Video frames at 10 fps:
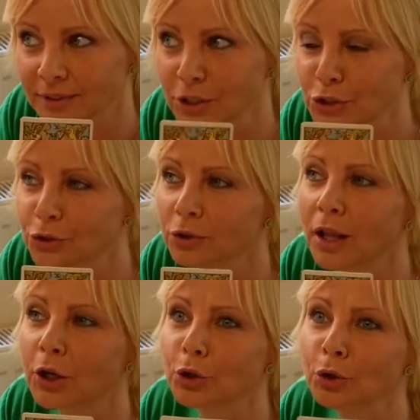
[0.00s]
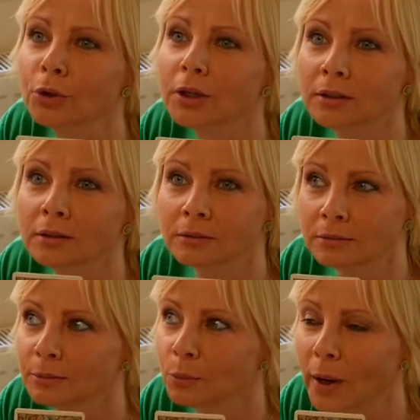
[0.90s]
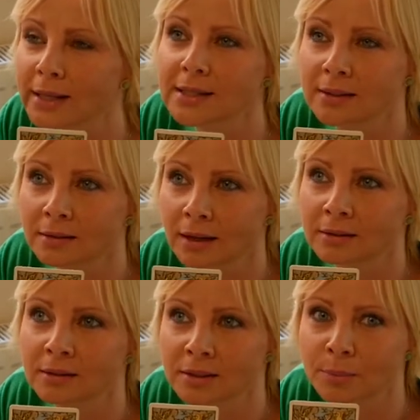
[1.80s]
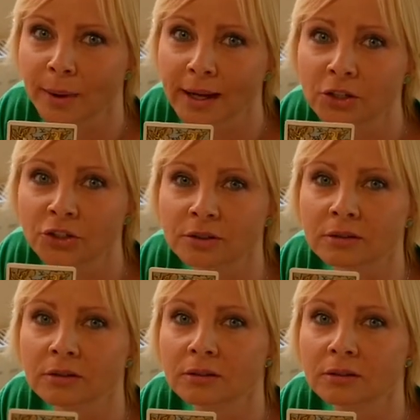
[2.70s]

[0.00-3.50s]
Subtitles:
it's not like wait in anticipation.